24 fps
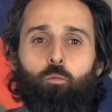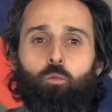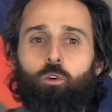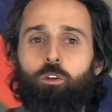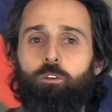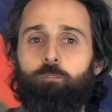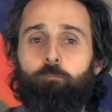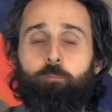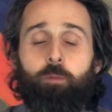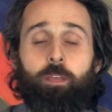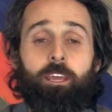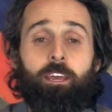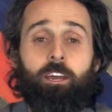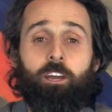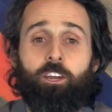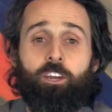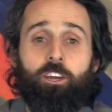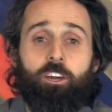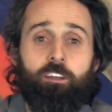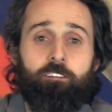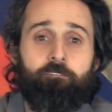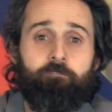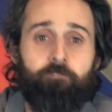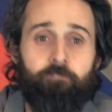would be a
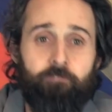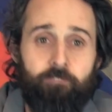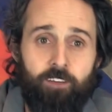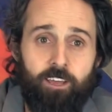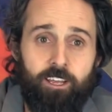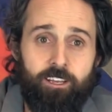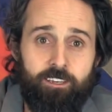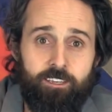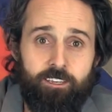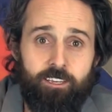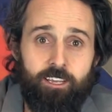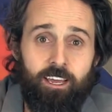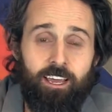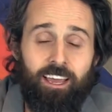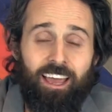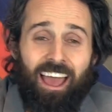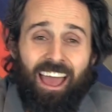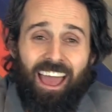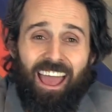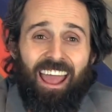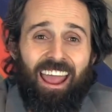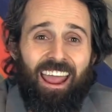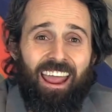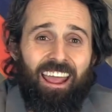good fit
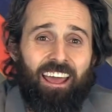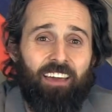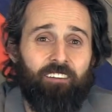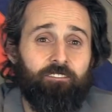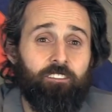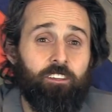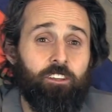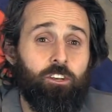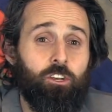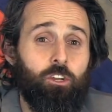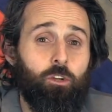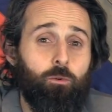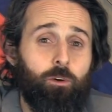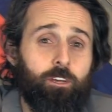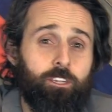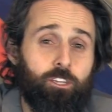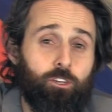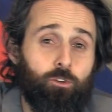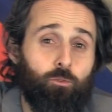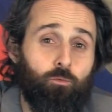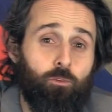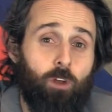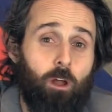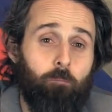and the
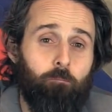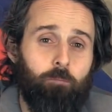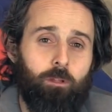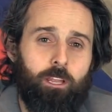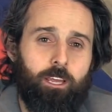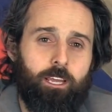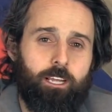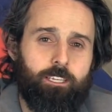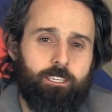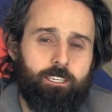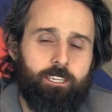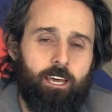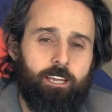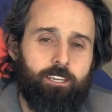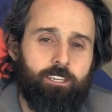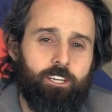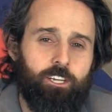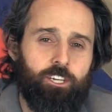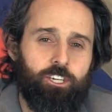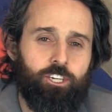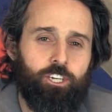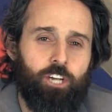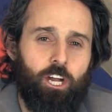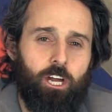newest rumblings that
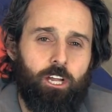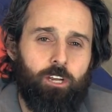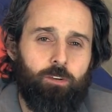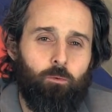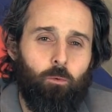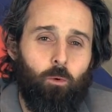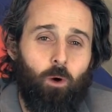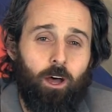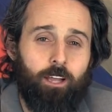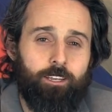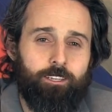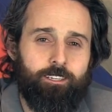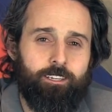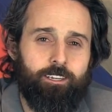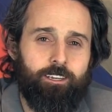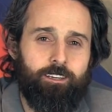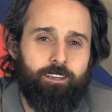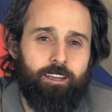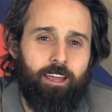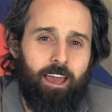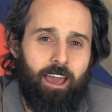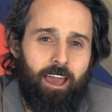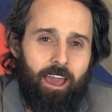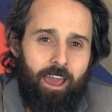Deshaun
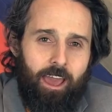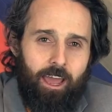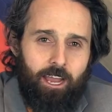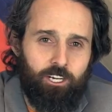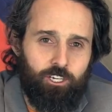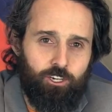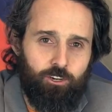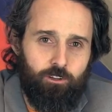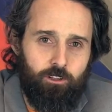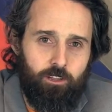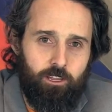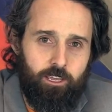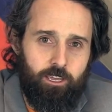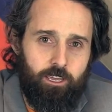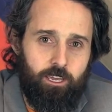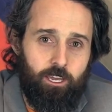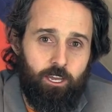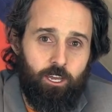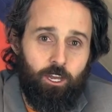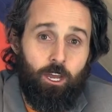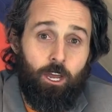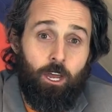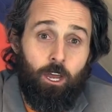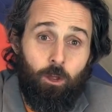Watson actually,
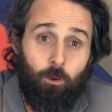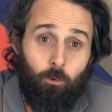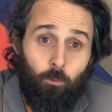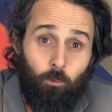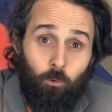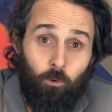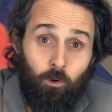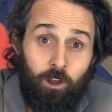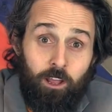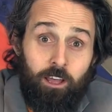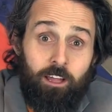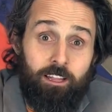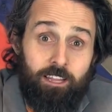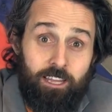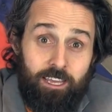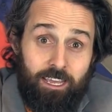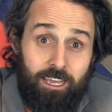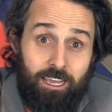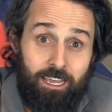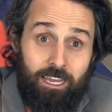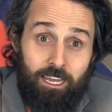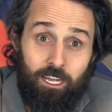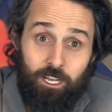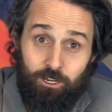
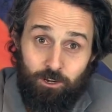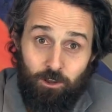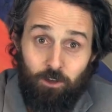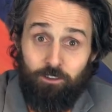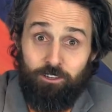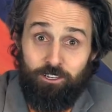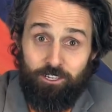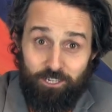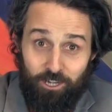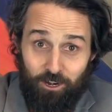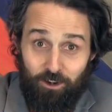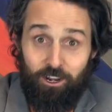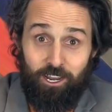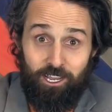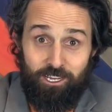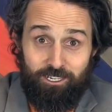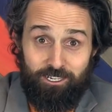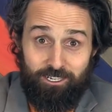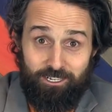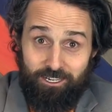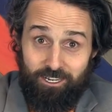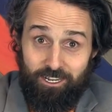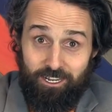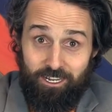really, no,
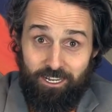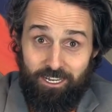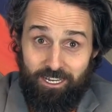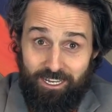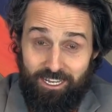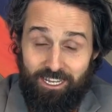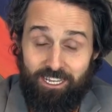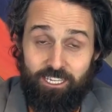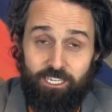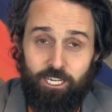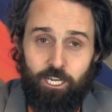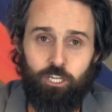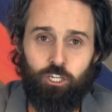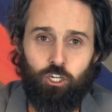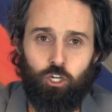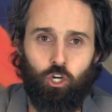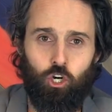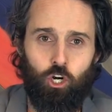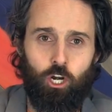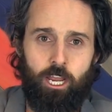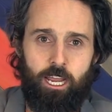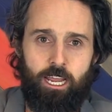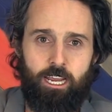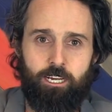seriously, is
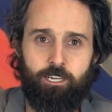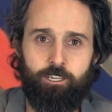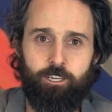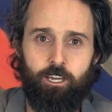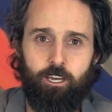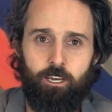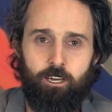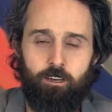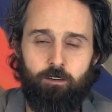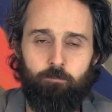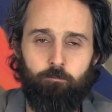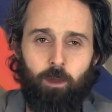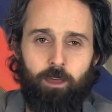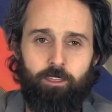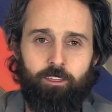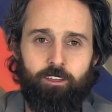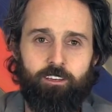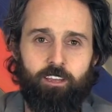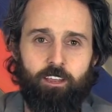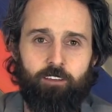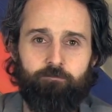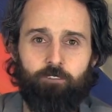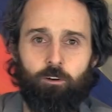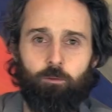intrigued by the
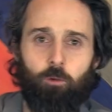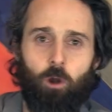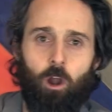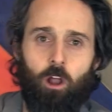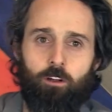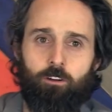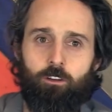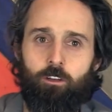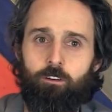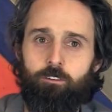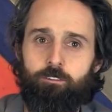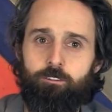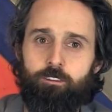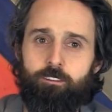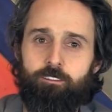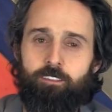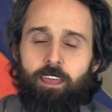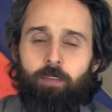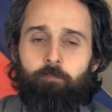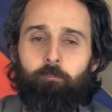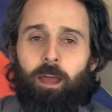Denver Broncos. They